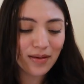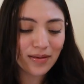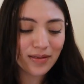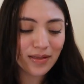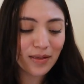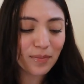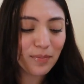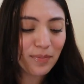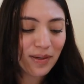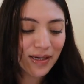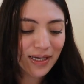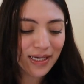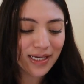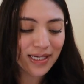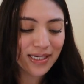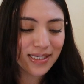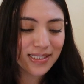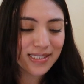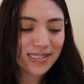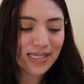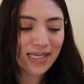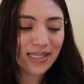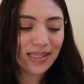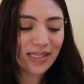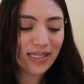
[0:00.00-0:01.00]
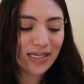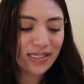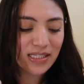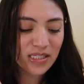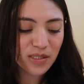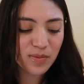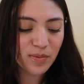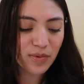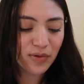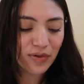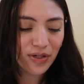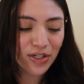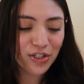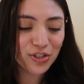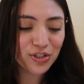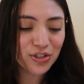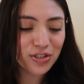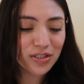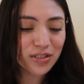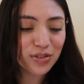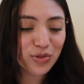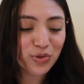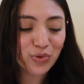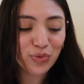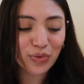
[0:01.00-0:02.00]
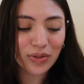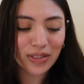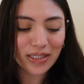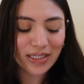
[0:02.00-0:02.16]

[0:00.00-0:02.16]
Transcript: the buckets and the inspiration is